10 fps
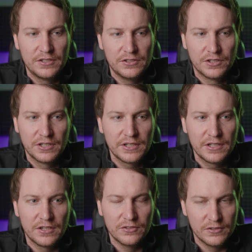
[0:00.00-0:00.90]
you're gonna
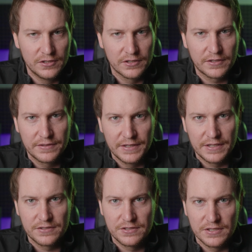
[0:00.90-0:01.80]
get a look
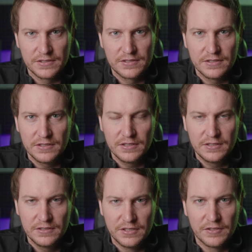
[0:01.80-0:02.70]
that's just
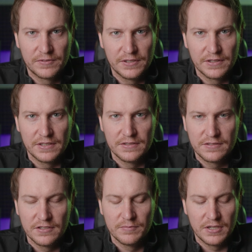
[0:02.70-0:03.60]
different than
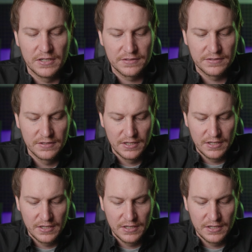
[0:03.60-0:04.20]
CMOS.